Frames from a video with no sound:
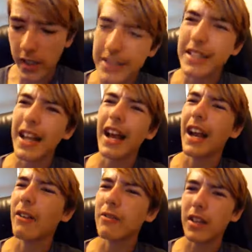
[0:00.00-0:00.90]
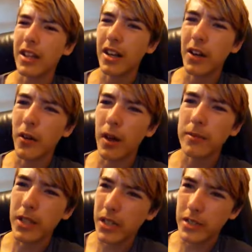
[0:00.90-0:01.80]
I seen that and I was like, no,
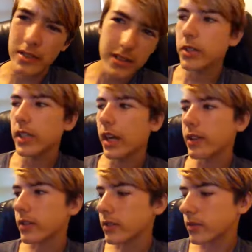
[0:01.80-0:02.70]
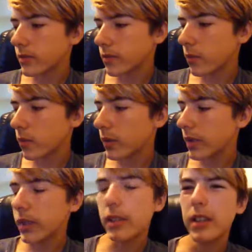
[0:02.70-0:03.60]
I'm done. Together,
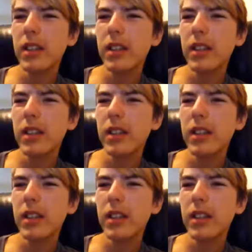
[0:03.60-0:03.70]
we